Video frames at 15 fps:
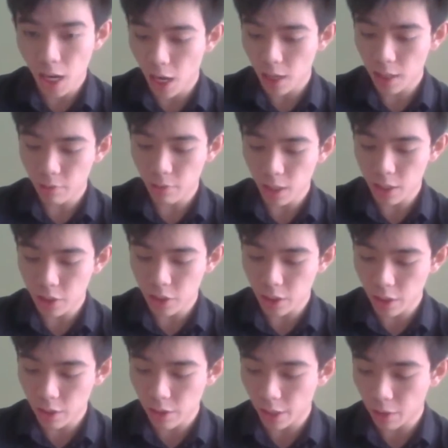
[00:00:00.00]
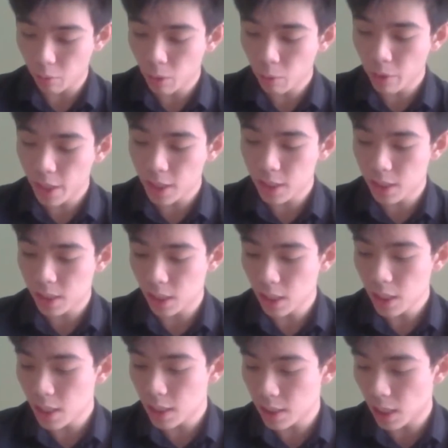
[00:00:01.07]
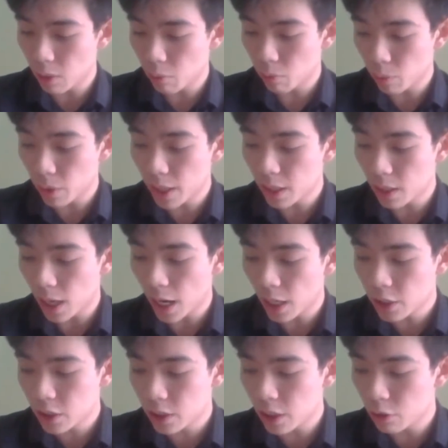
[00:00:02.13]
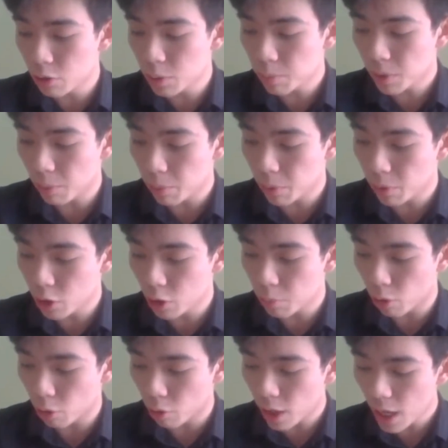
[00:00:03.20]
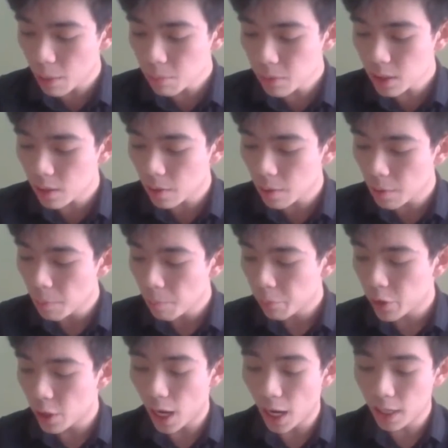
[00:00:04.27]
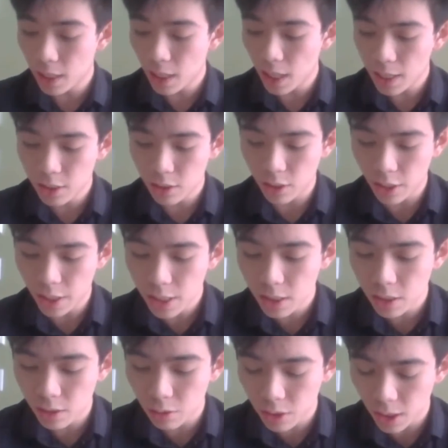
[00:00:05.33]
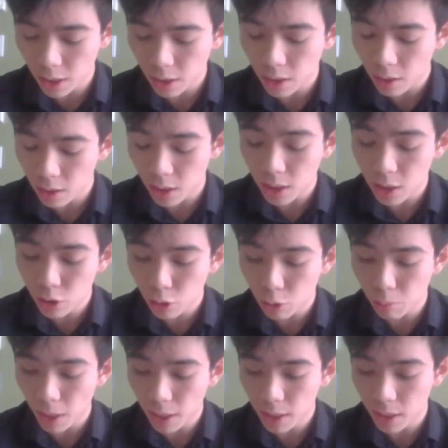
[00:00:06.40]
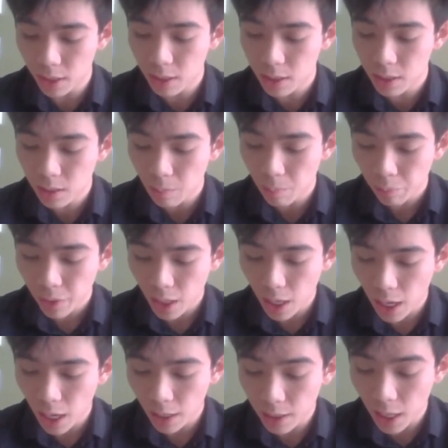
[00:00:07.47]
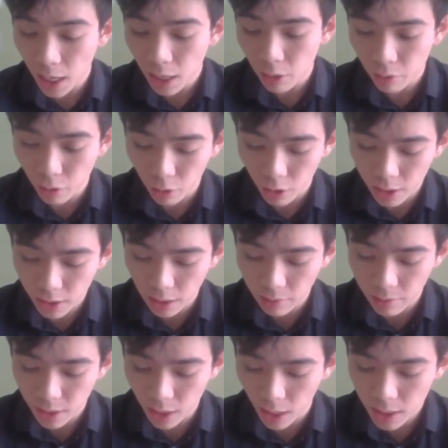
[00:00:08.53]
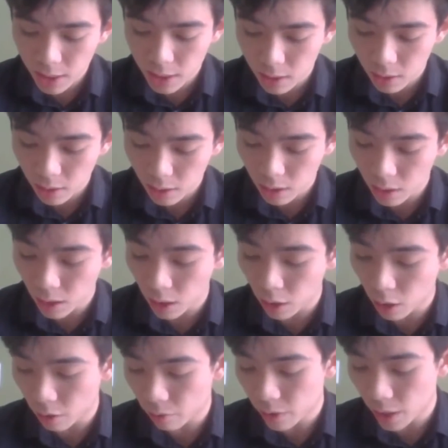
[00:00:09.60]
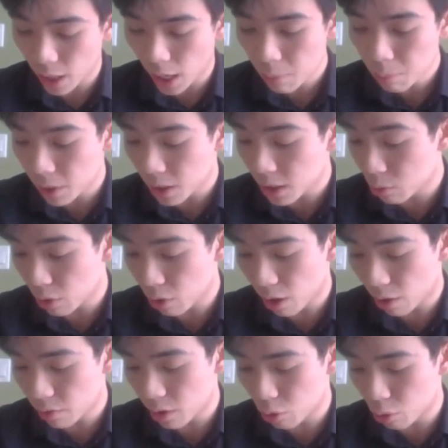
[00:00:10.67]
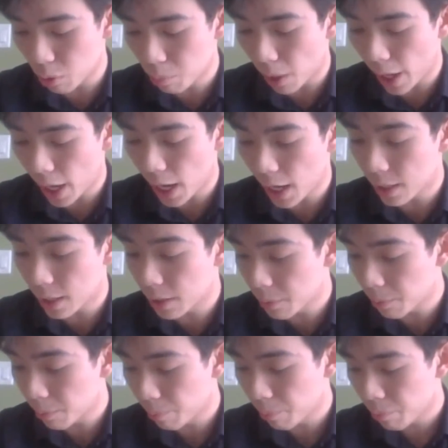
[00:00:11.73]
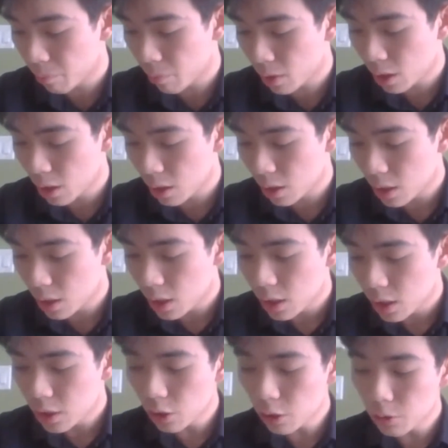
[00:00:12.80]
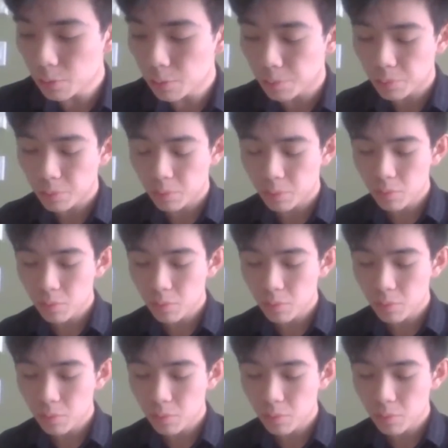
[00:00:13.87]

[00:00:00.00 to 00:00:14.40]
and higher level engineering, what we can see is that we can actually use computer programs to analyze circuits using these two methods. And that, of course, saves us a lot of time because we don't have to do it by hand. So,